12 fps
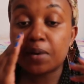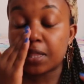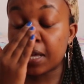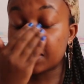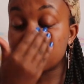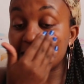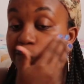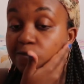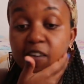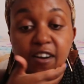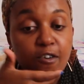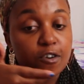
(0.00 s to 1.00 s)
but that's
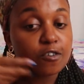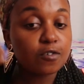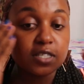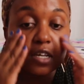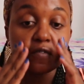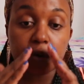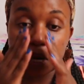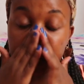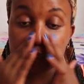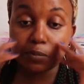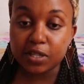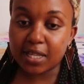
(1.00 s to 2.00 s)
far gone because everyone
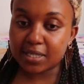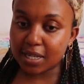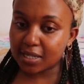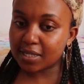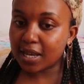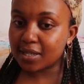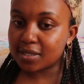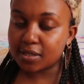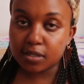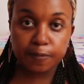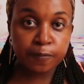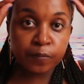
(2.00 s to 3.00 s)
has bought their
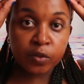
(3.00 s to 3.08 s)
sanitizers.